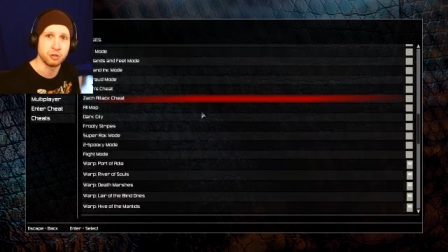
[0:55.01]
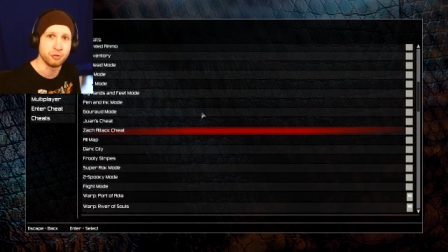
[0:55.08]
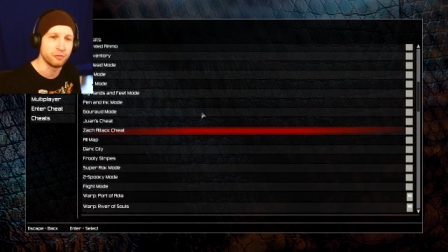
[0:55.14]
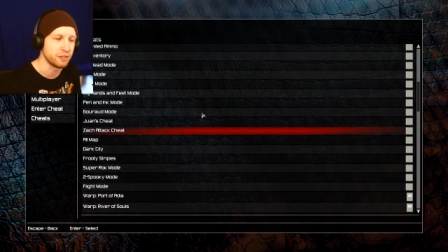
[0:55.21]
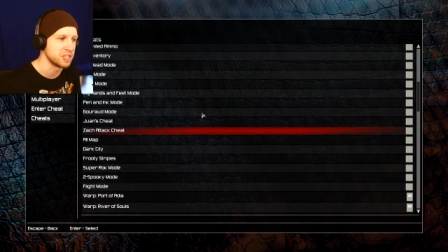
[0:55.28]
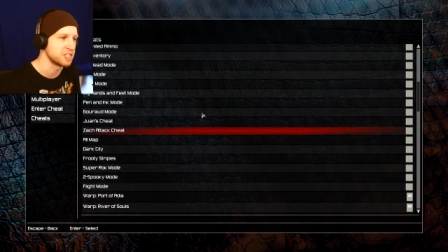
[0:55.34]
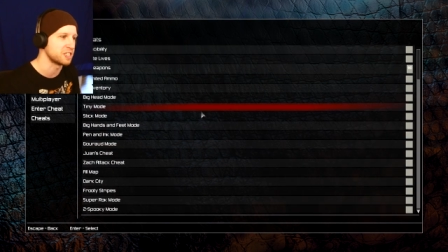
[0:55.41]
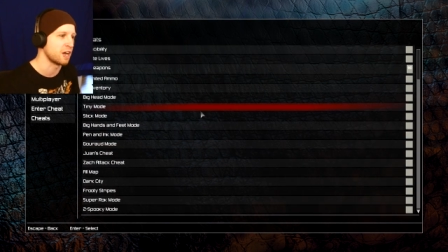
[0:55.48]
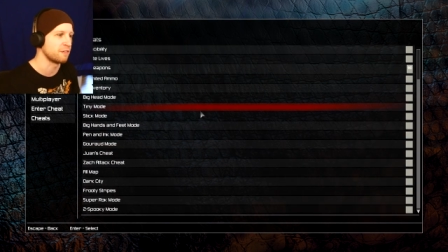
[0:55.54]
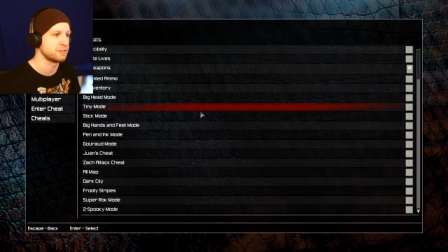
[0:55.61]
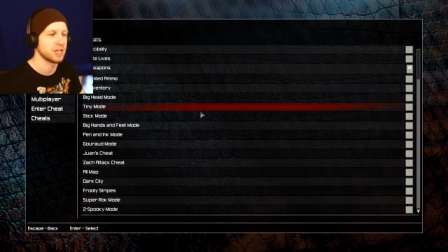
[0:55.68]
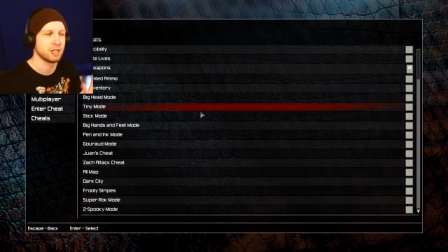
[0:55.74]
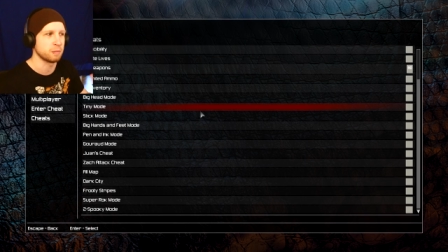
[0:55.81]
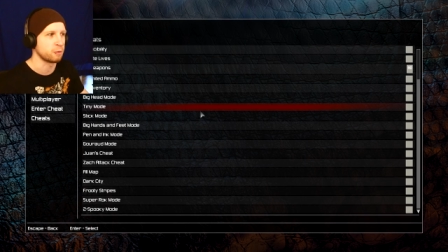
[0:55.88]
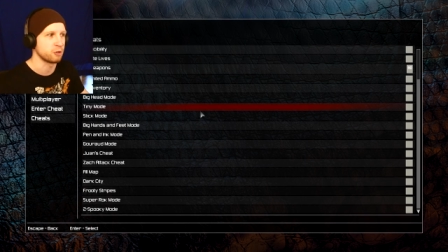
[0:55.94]
goofy
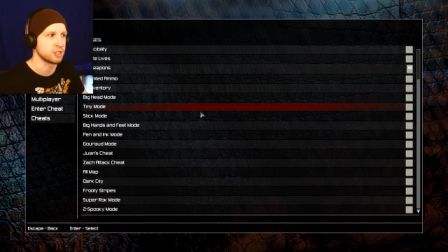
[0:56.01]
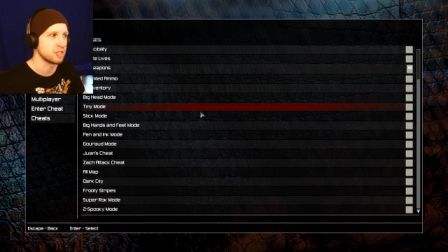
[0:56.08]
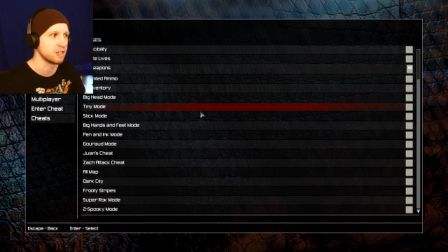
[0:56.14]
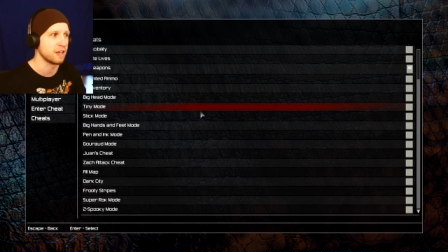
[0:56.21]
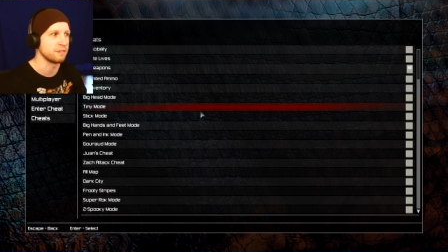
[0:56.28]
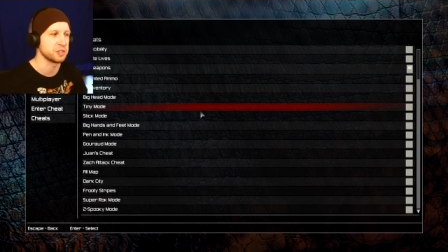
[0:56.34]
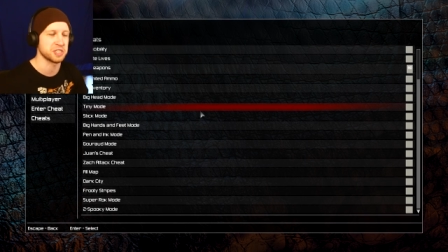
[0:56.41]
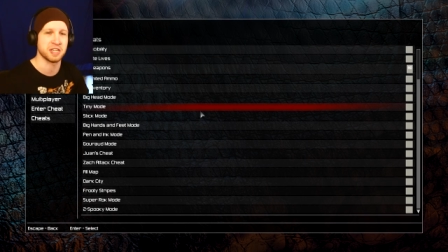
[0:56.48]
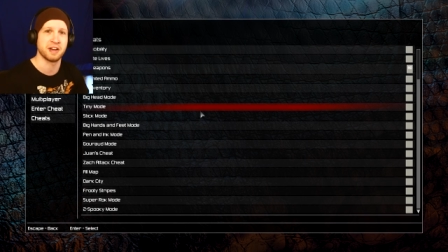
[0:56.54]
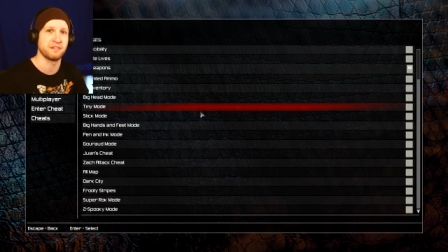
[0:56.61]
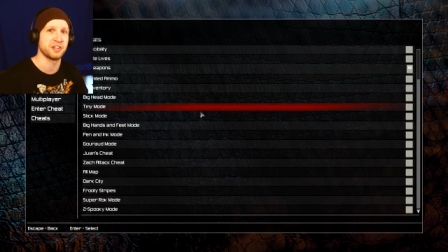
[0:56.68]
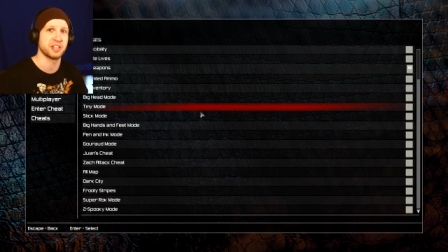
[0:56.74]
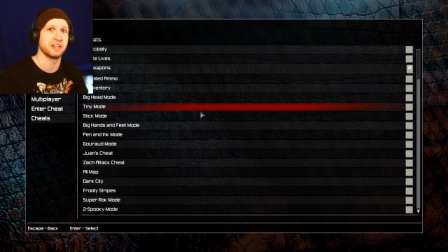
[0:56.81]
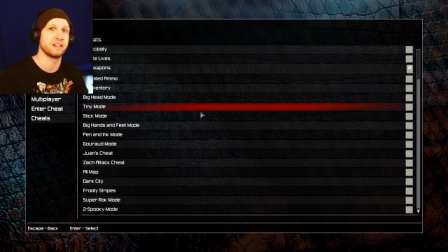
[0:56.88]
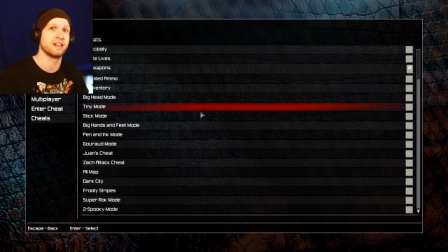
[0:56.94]
stuff, teleport to levels and
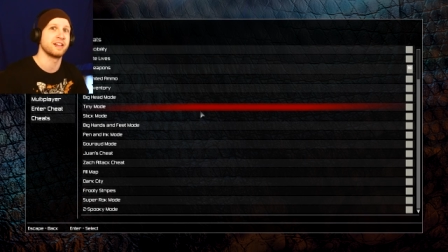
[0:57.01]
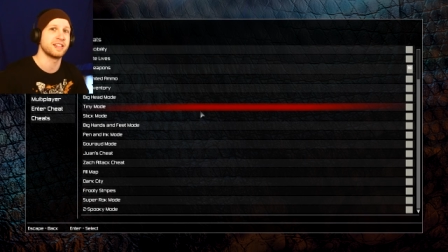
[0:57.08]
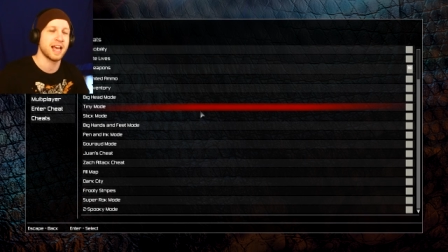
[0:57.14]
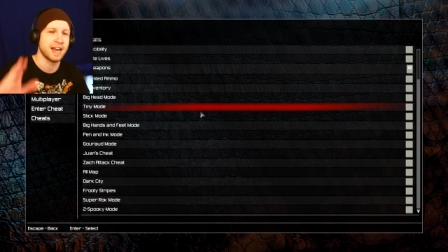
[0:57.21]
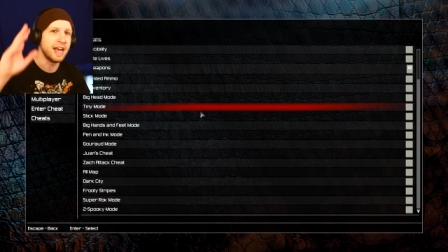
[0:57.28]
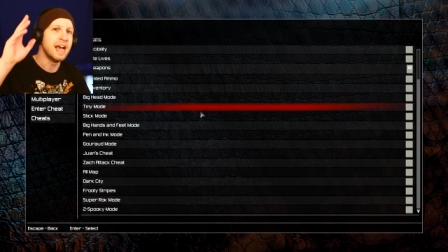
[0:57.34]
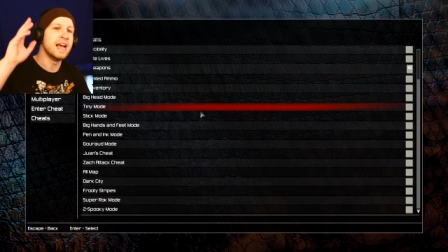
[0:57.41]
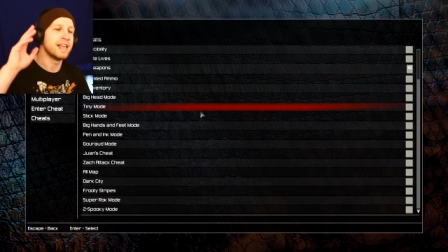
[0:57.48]
everything like that,